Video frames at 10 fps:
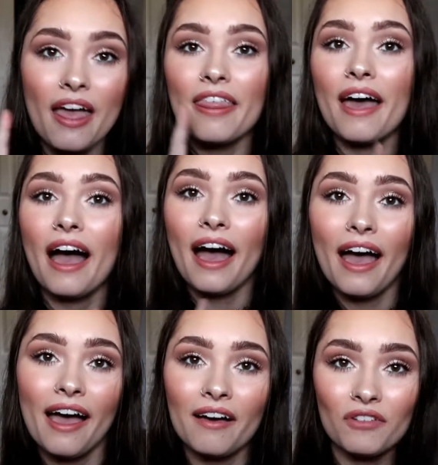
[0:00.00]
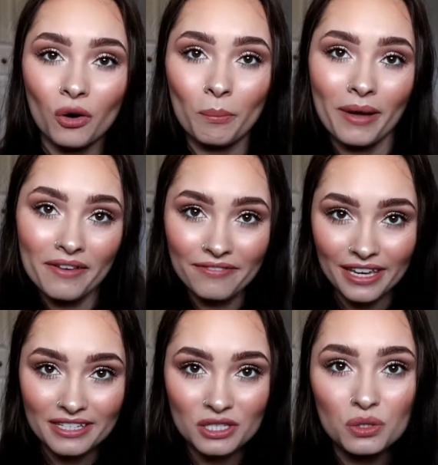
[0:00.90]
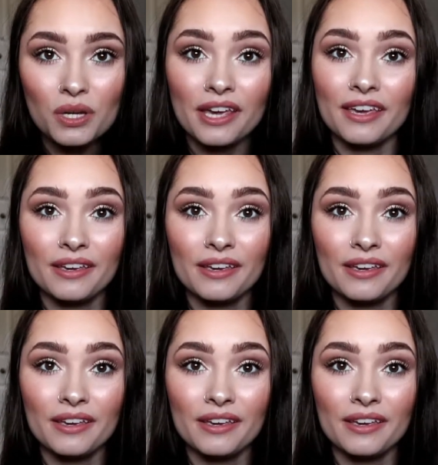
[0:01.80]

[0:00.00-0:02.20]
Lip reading: that I have on my face today.